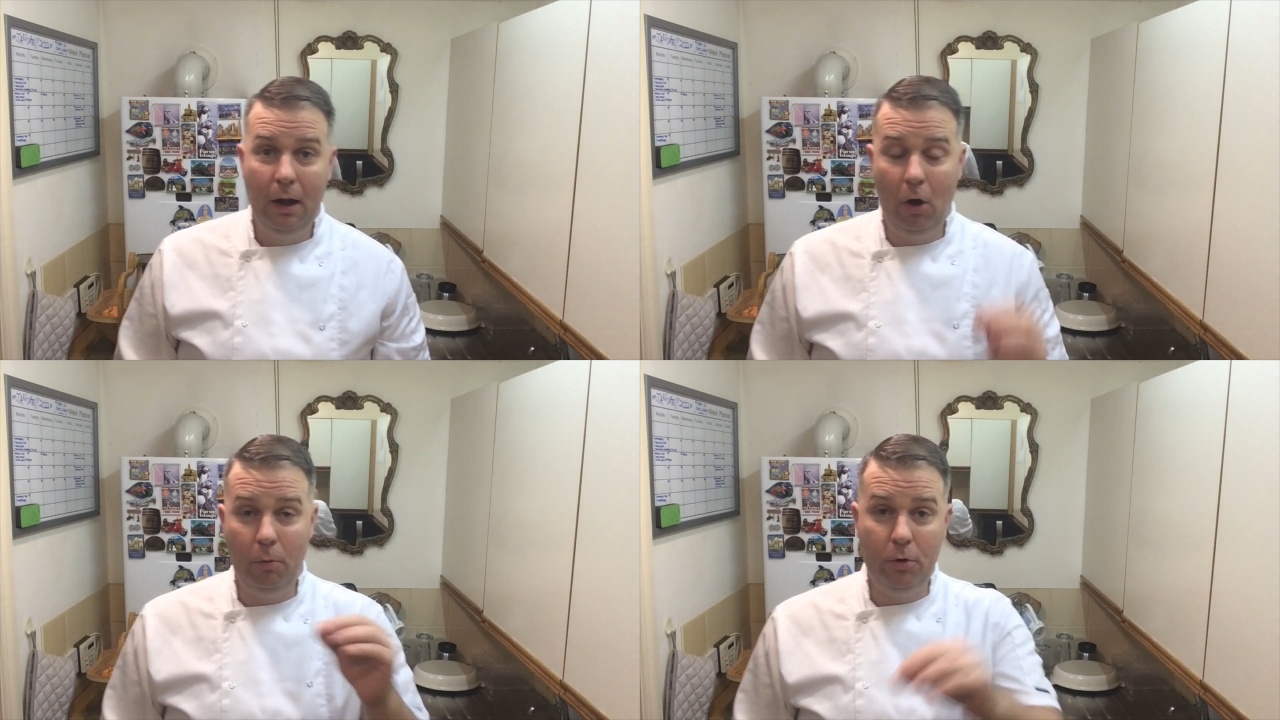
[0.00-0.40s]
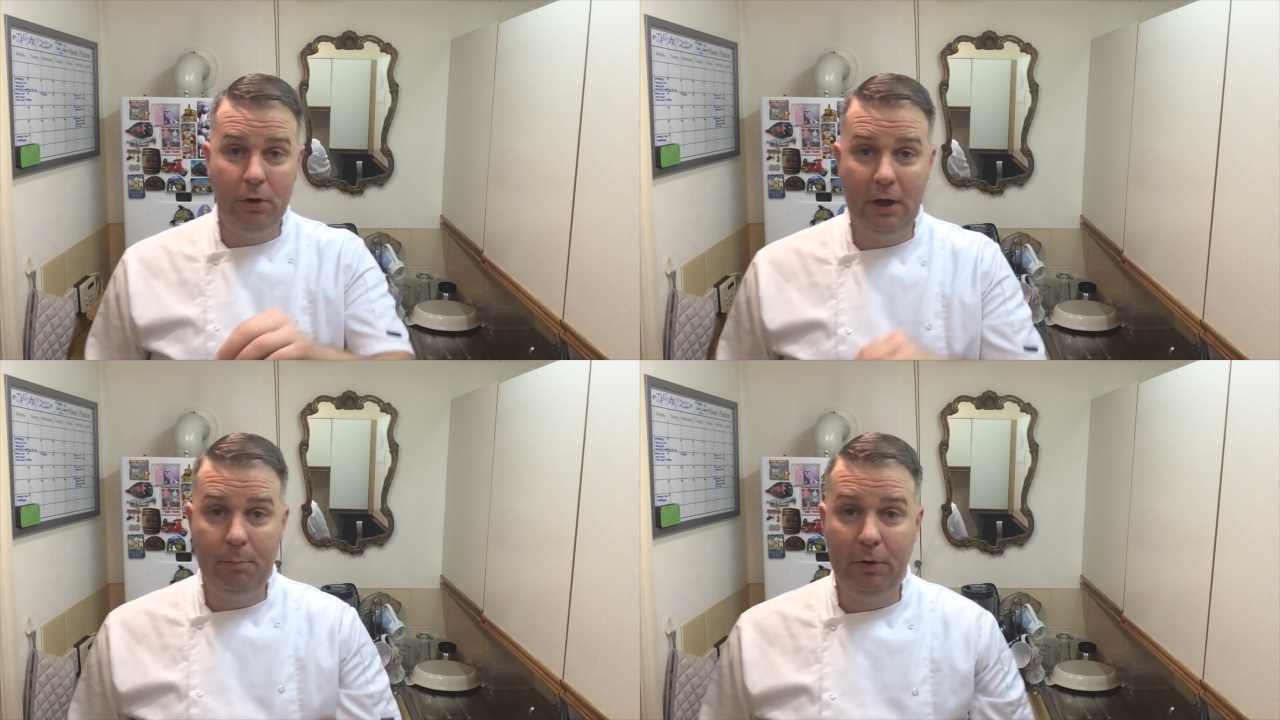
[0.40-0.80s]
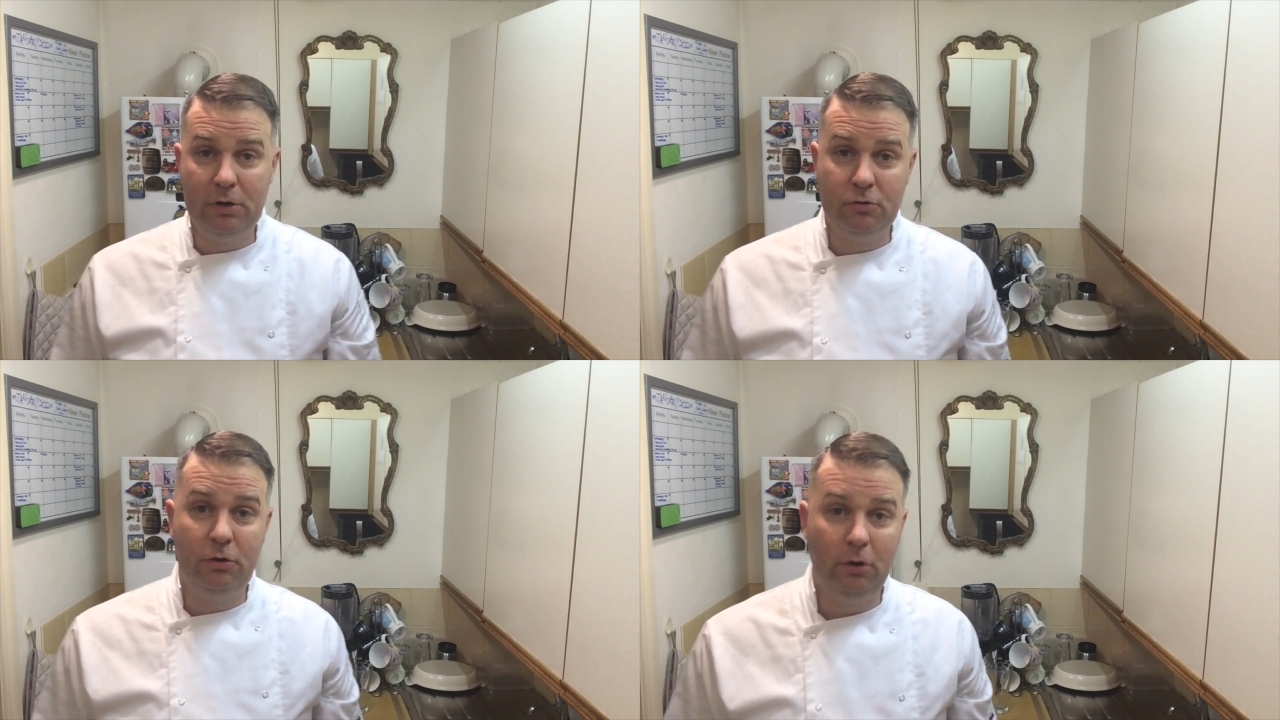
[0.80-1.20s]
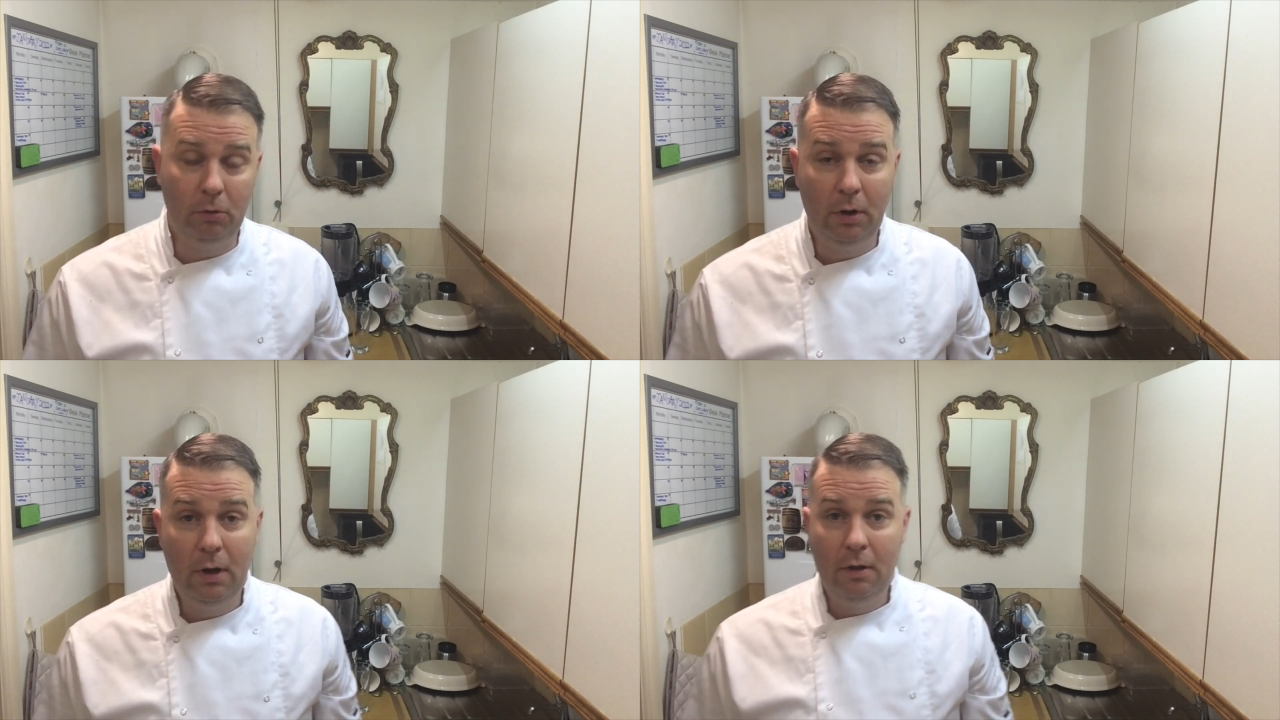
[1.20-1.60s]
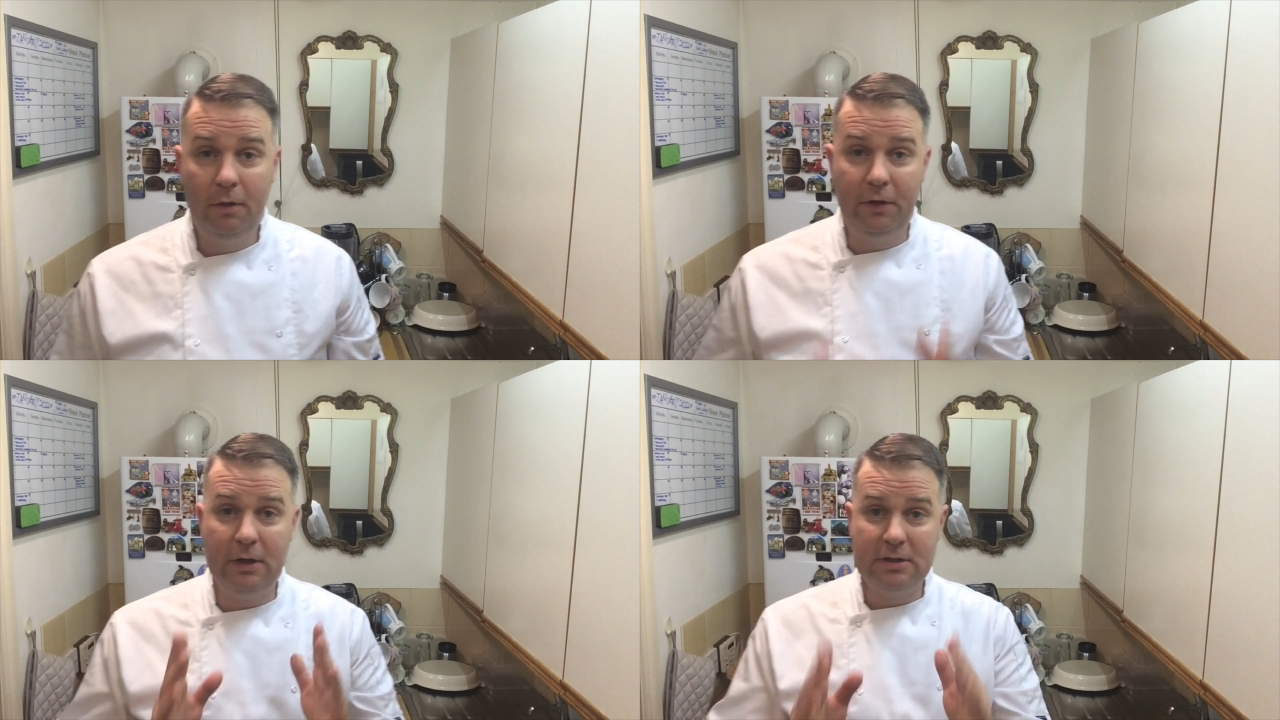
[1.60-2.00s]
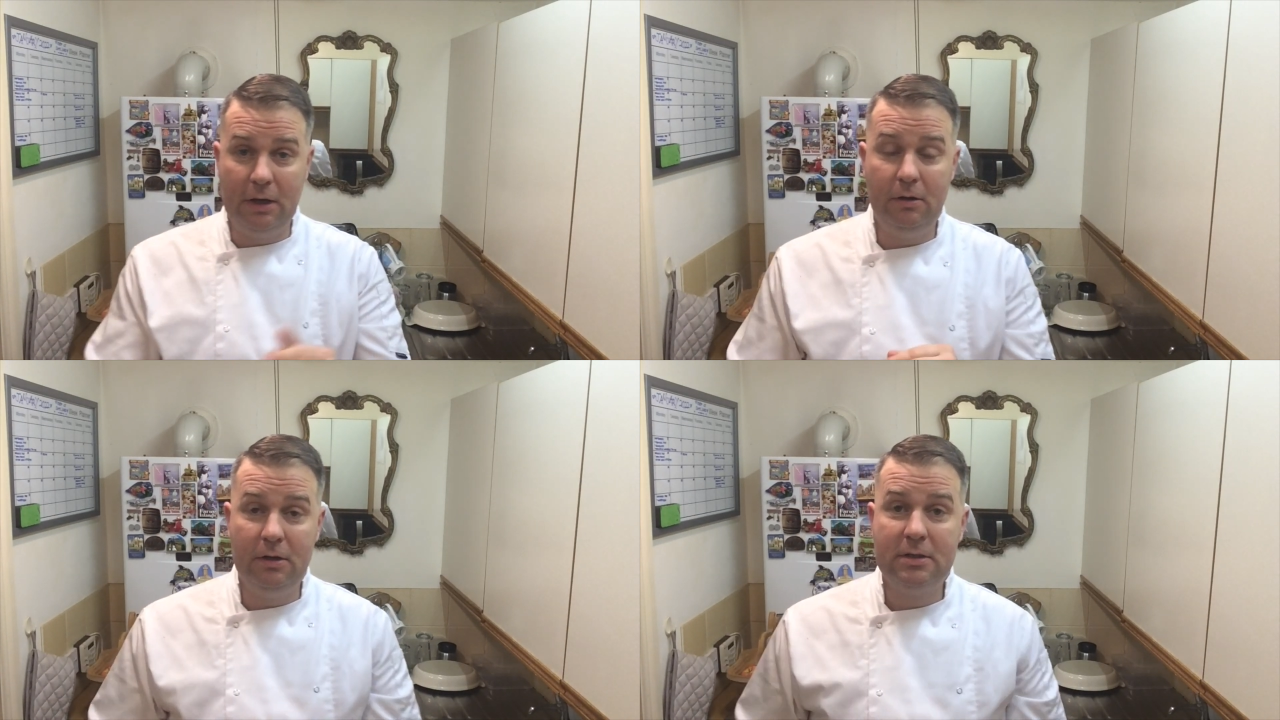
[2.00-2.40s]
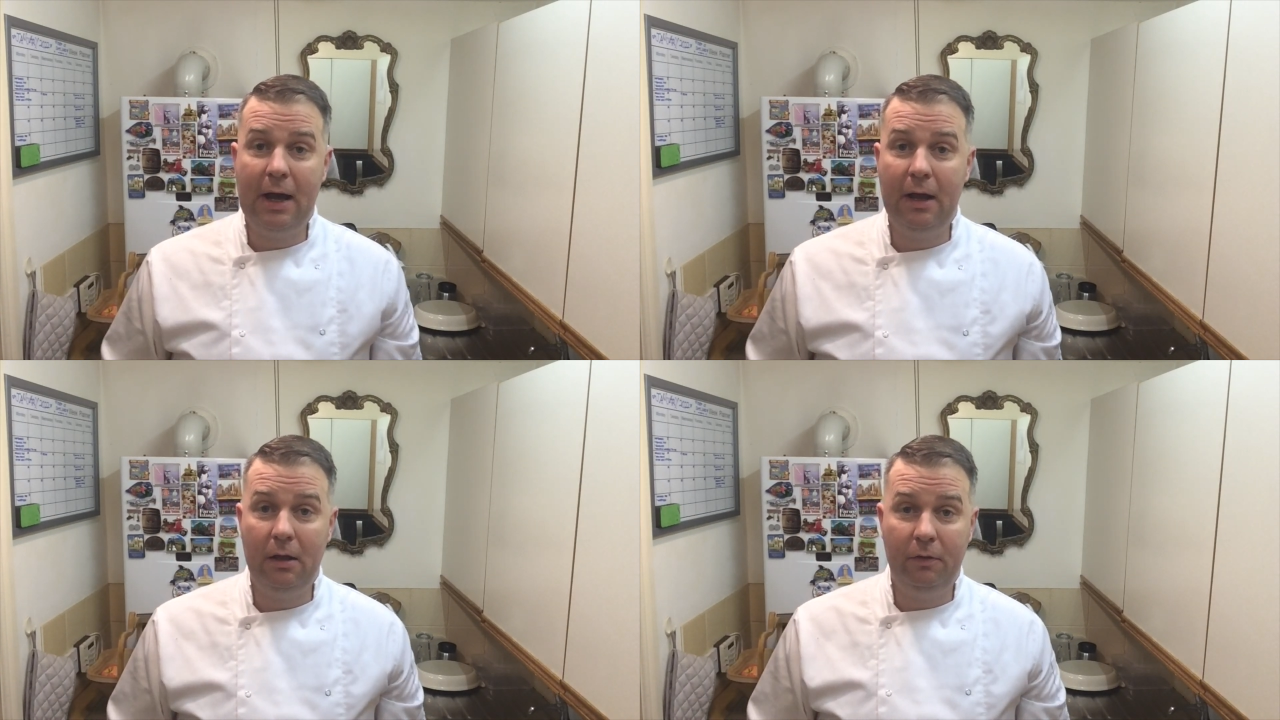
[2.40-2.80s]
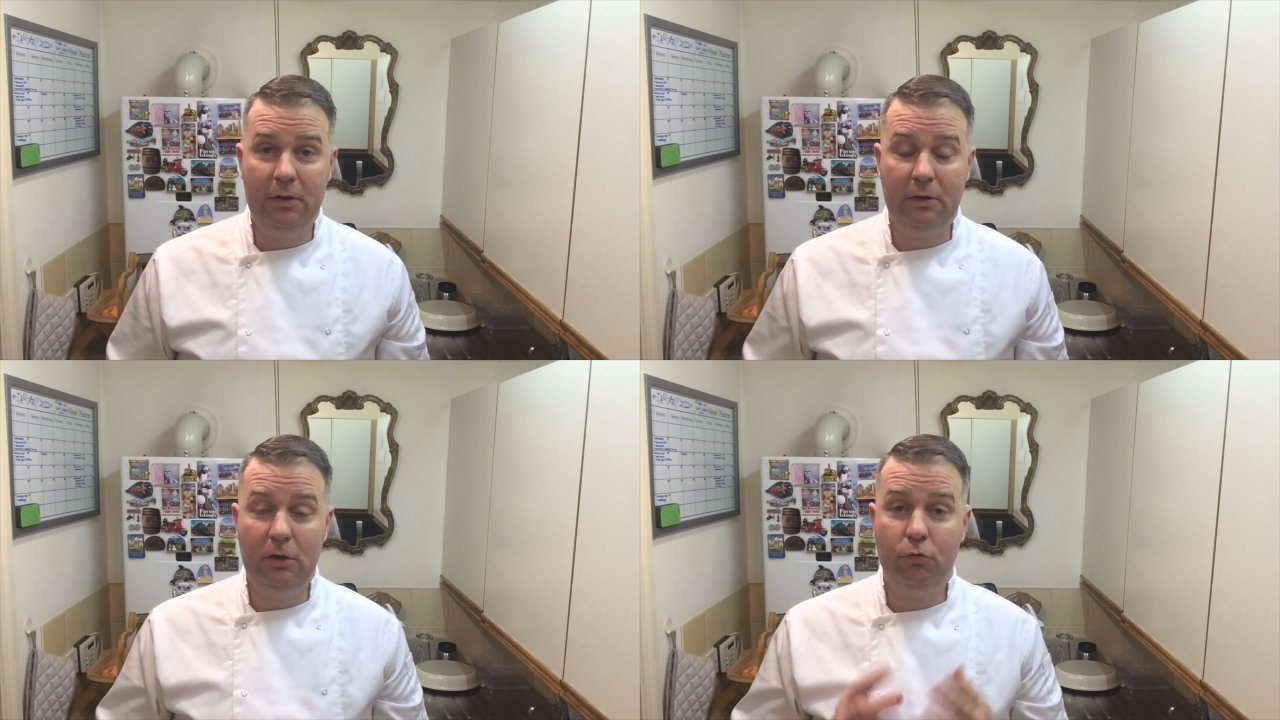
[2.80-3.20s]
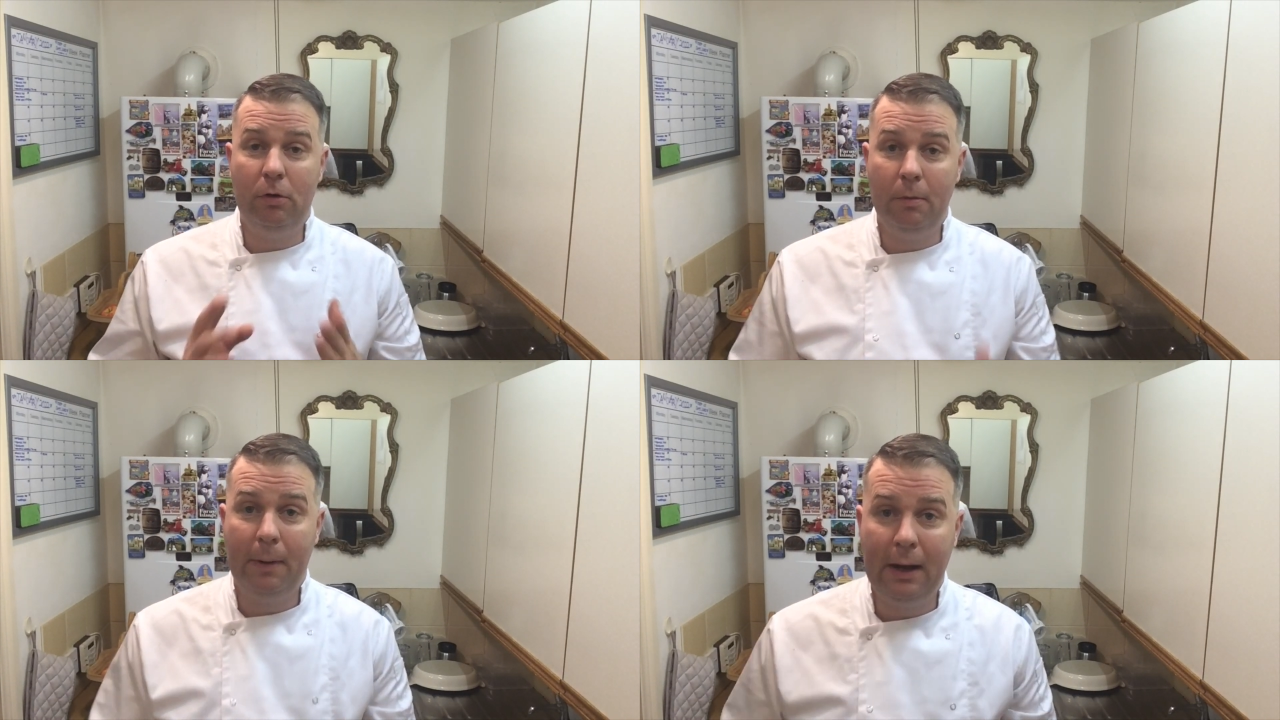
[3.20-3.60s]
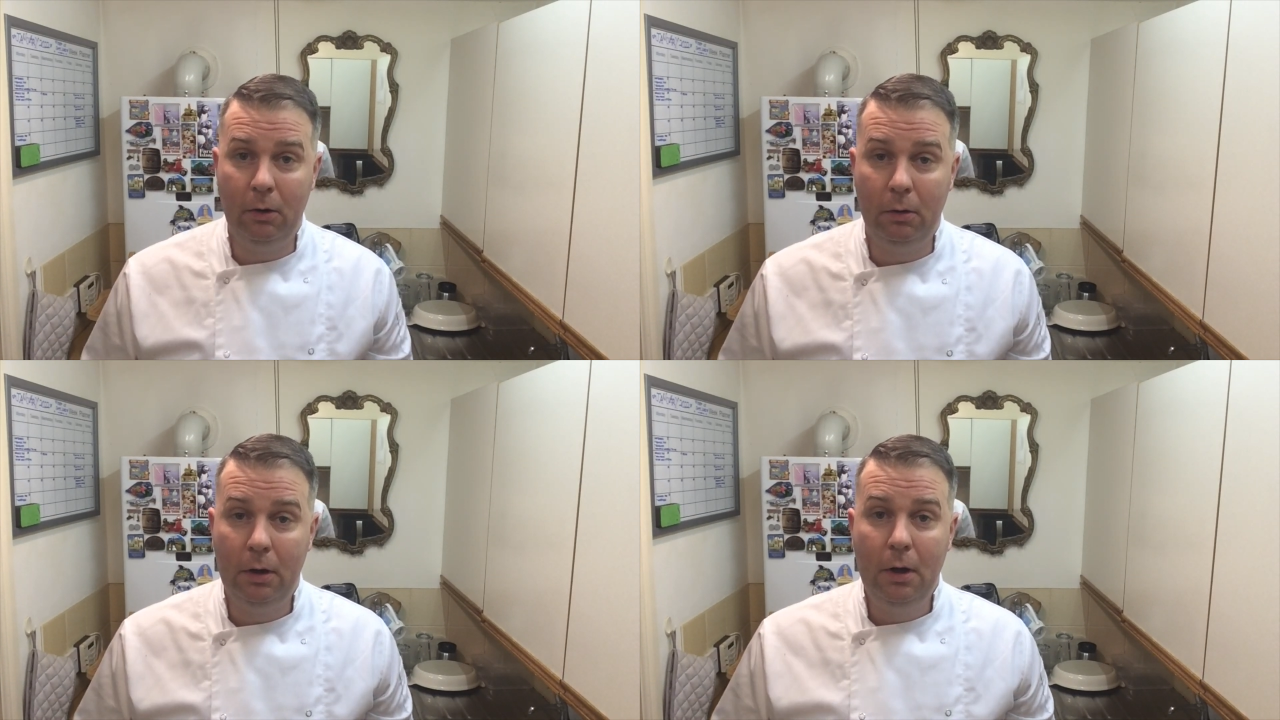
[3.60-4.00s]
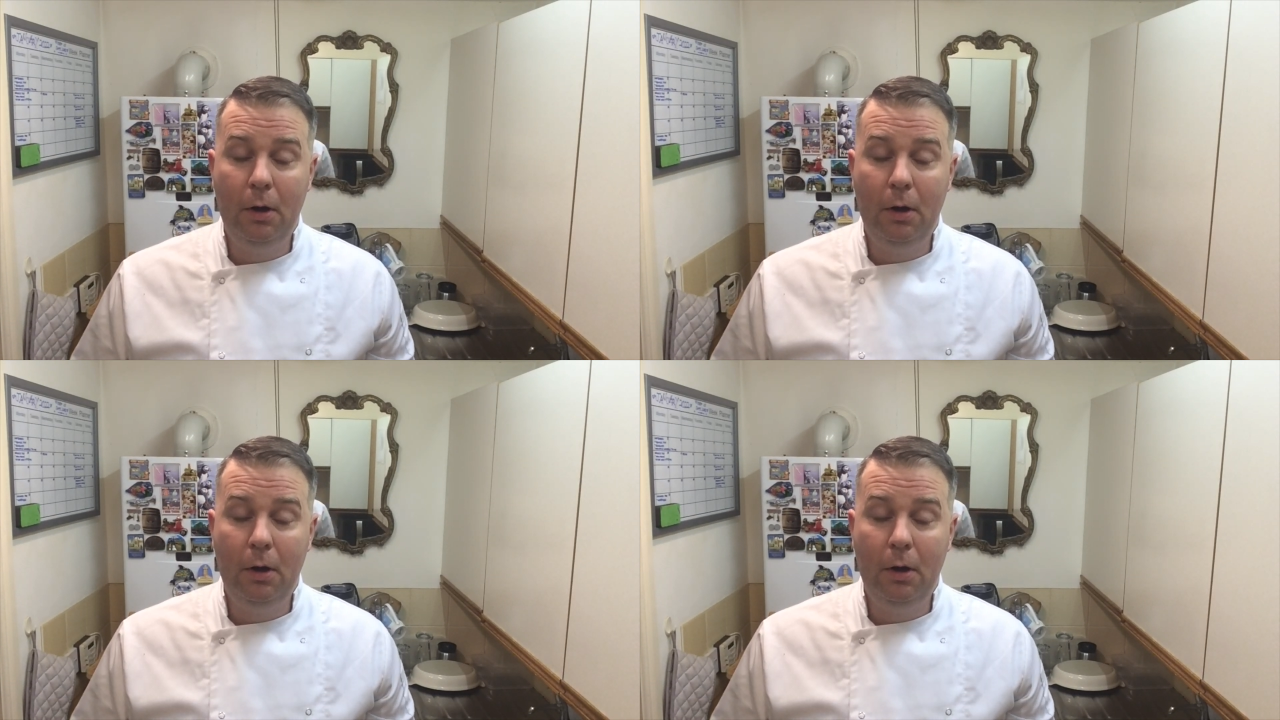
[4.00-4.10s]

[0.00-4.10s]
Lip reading: I hope New Year brings you the things that you desire, the things that you dream about.